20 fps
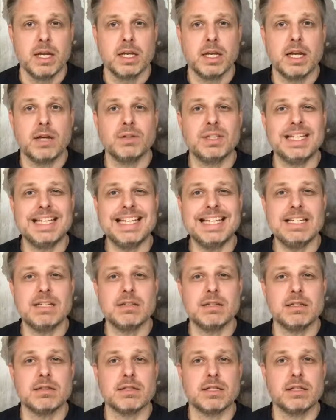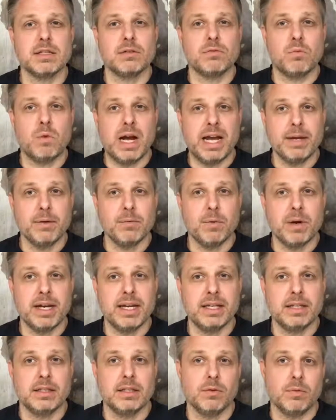Now, the easiest and the right
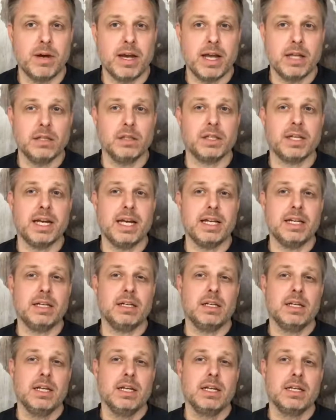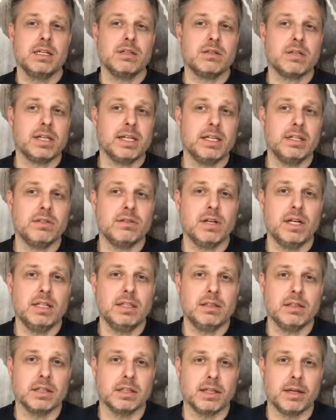way, the way I look at it, is to get into
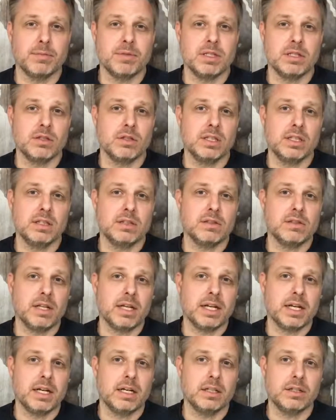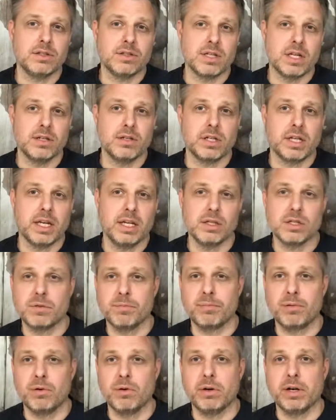hunting. I mean, you need to take a hunter's education
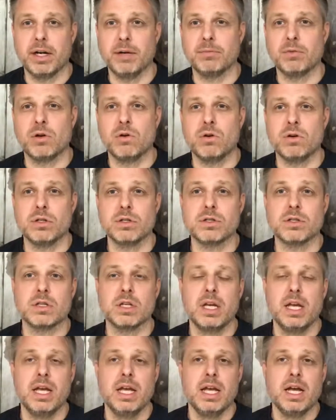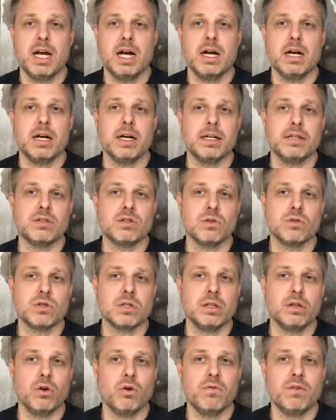program course. It's
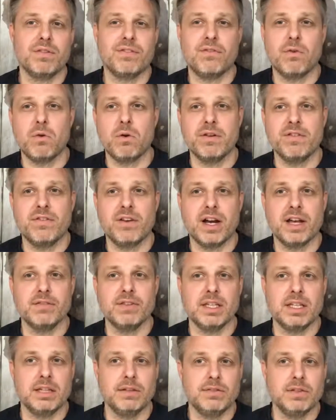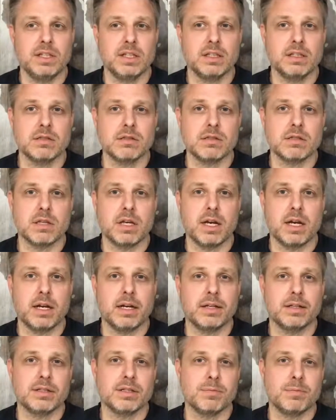usually over 4 or 5 evenings.
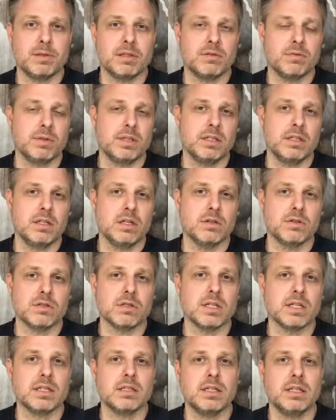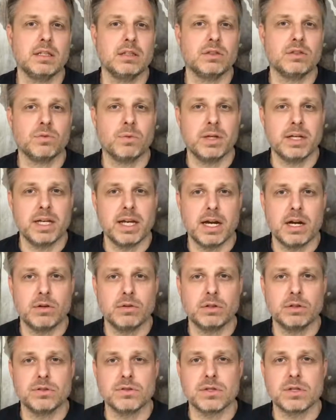It's between 16 or 20
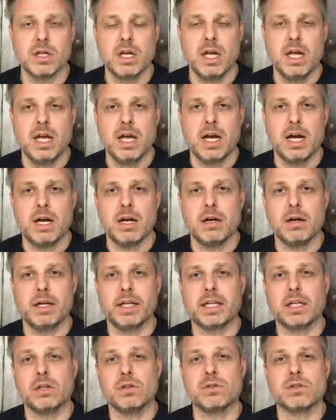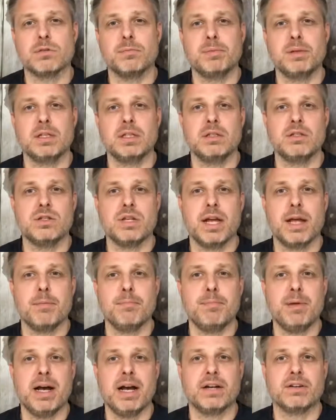hours. It could also be
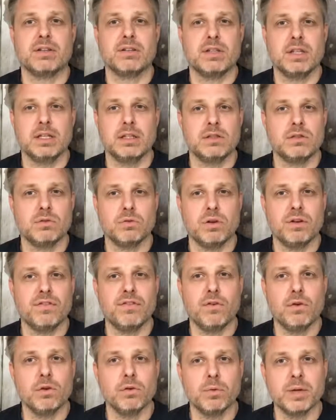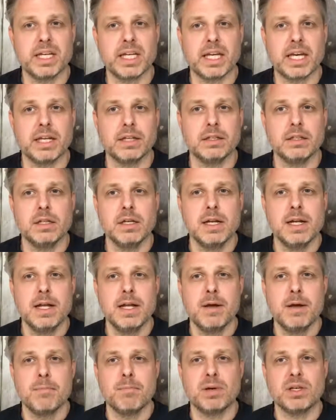jam-packed into a full weekend,
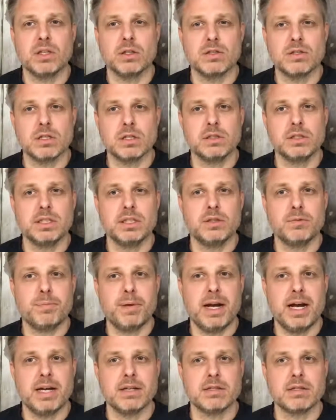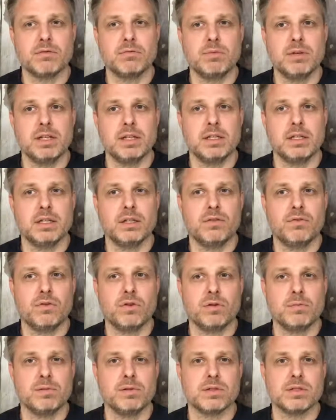but you still need to pass the written and the
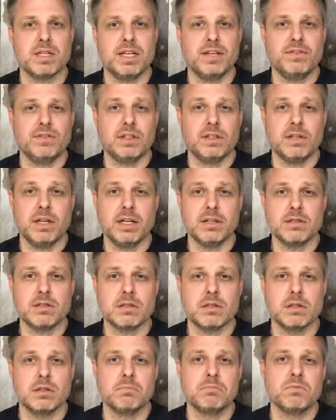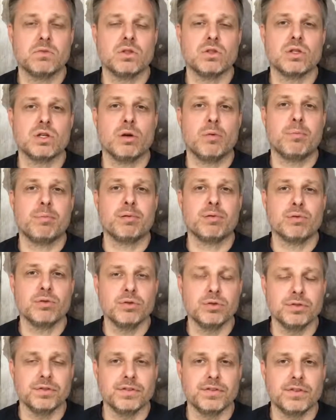verbal safety test to show
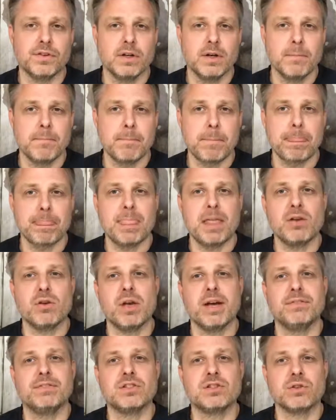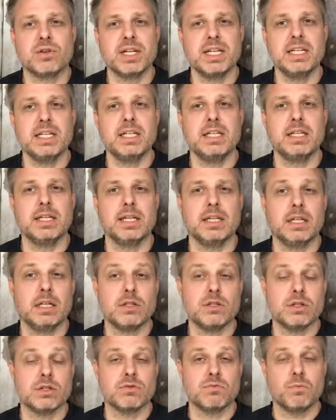proof that you have training in
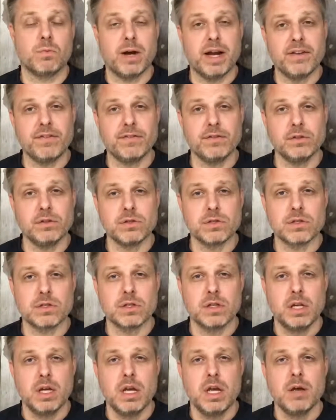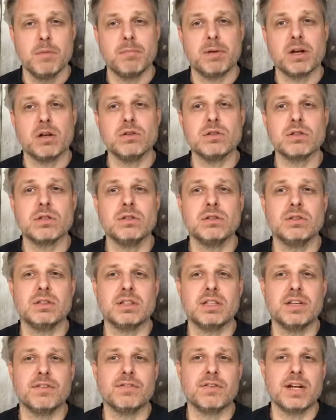not just rifles, but also
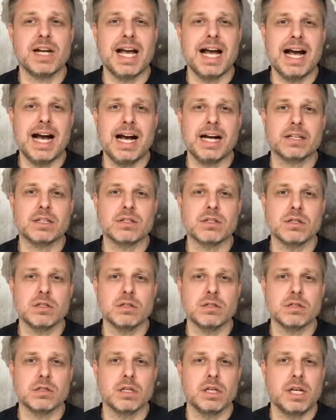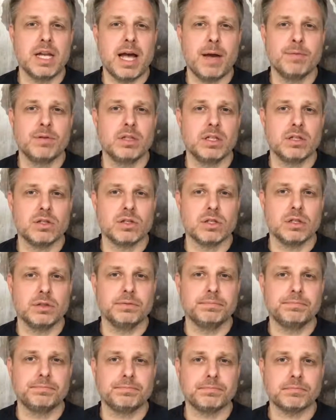different actions and ammunition.